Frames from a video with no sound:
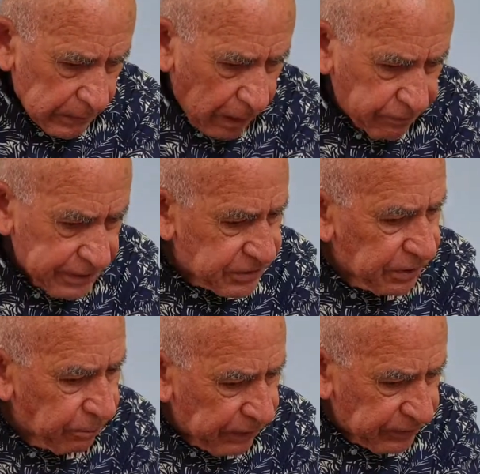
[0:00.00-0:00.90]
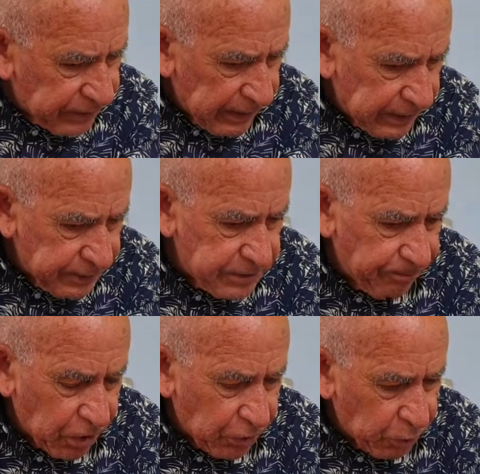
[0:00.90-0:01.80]
Arresting meth dealers
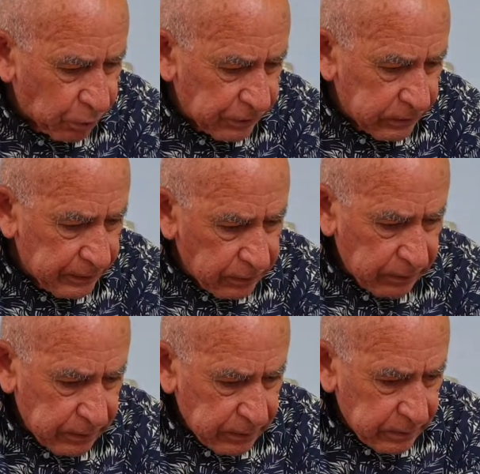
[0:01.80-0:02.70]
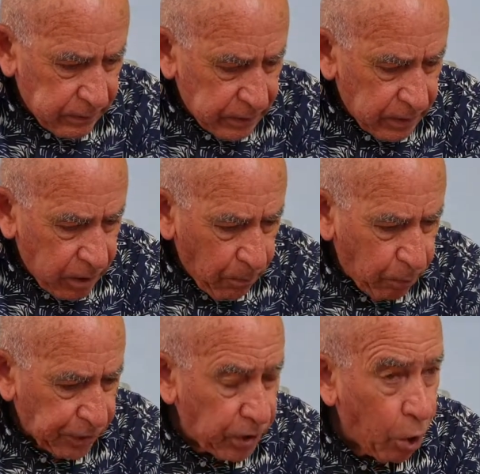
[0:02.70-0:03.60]
in Northland,
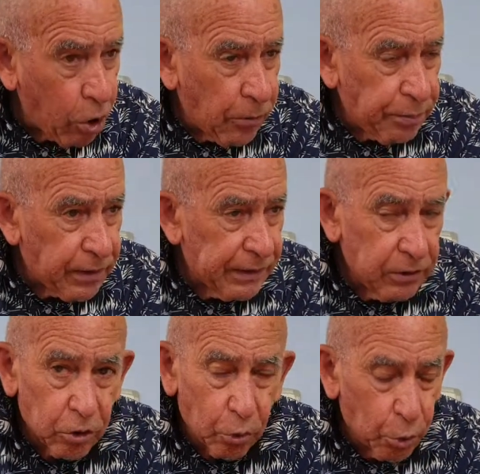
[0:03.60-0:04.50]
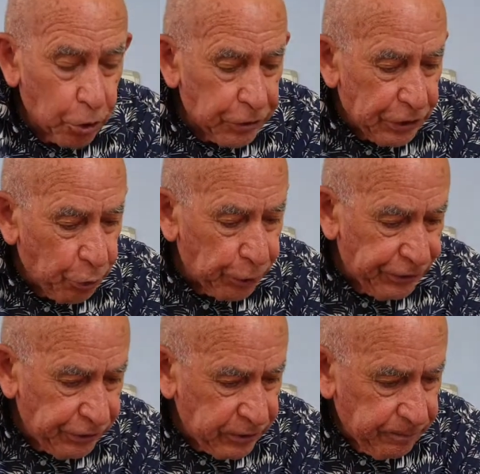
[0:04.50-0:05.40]
but cooperating or working
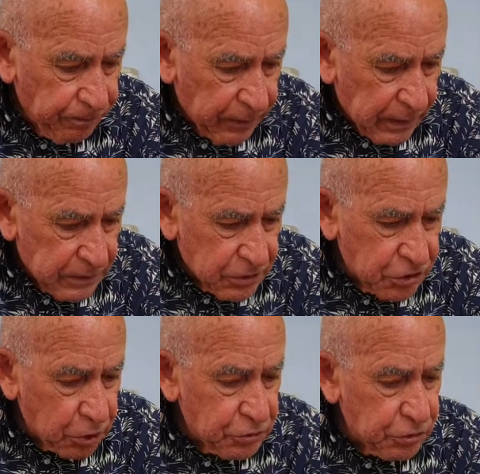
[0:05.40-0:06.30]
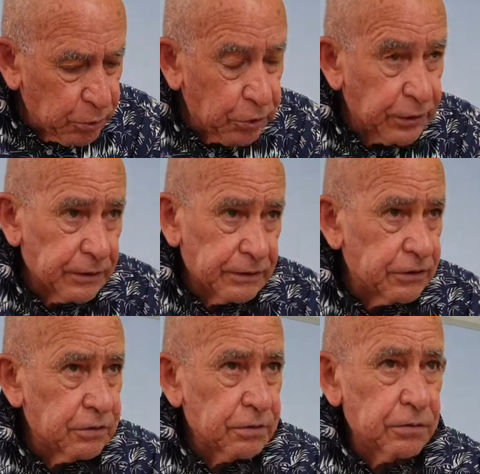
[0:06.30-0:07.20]
with social
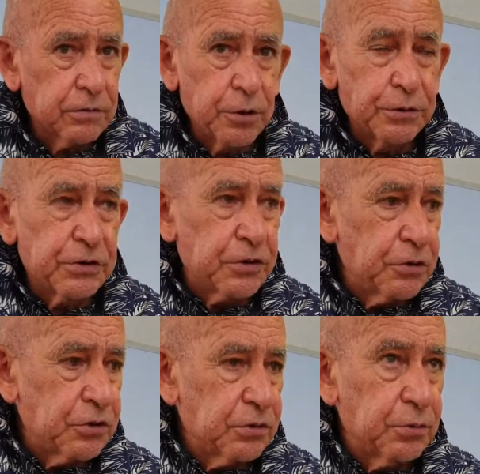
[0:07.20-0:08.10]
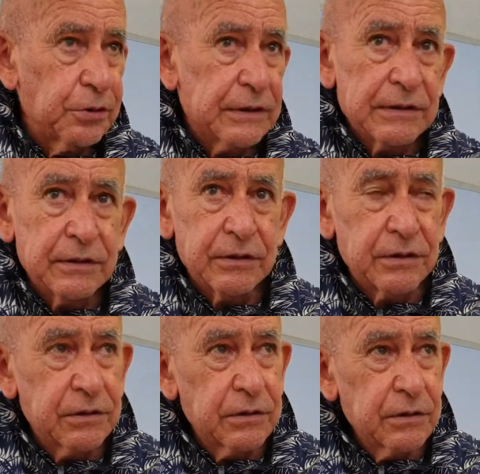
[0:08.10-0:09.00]
workers. Who are social workers?